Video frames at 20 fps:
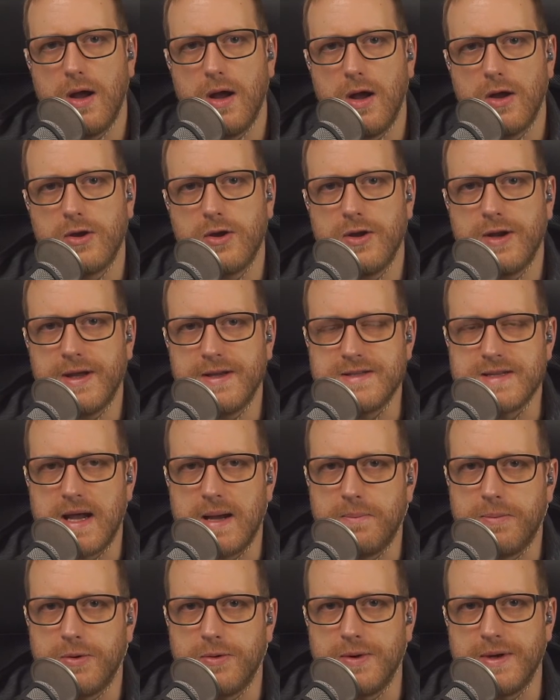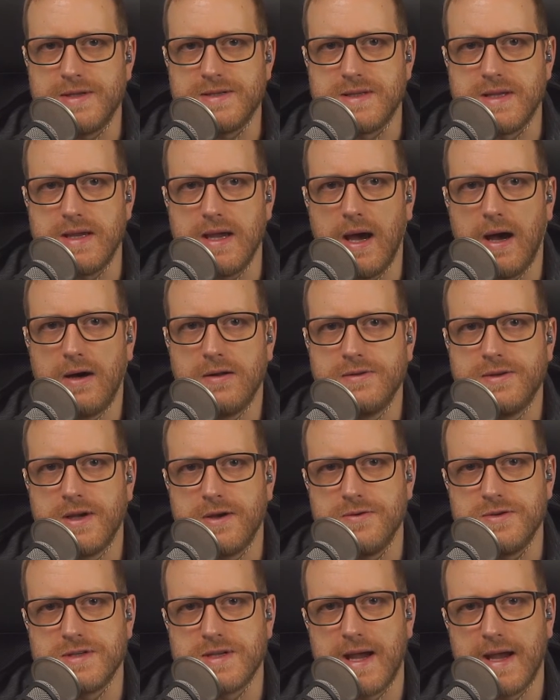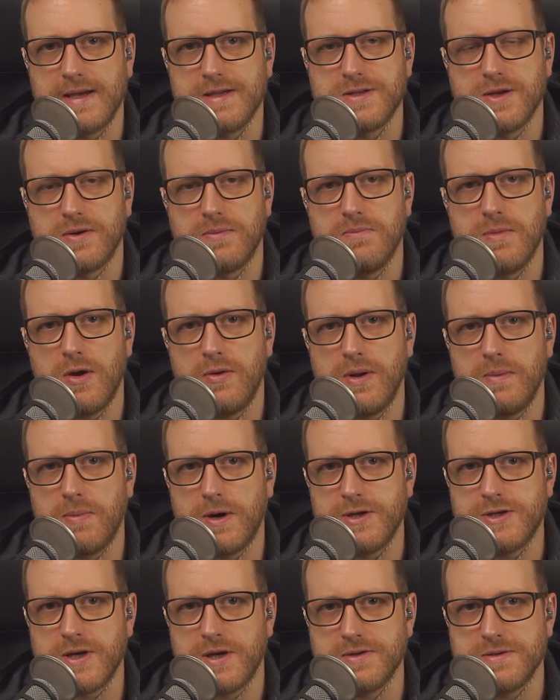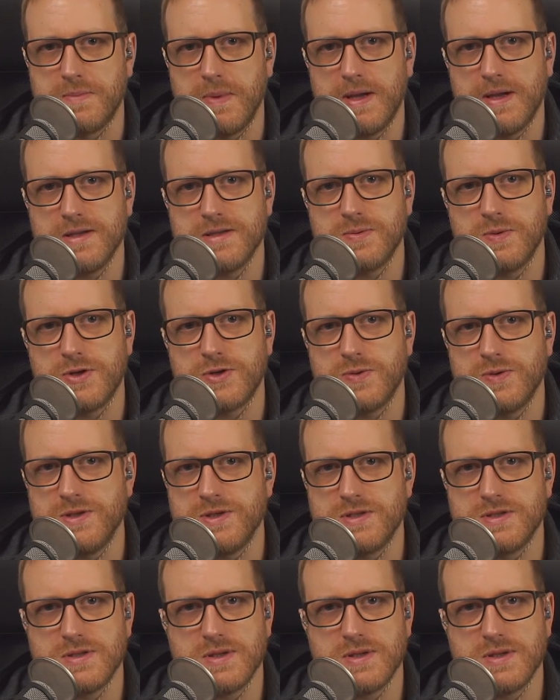A good example is the alto sax on Moaning by Charles Mingus, which was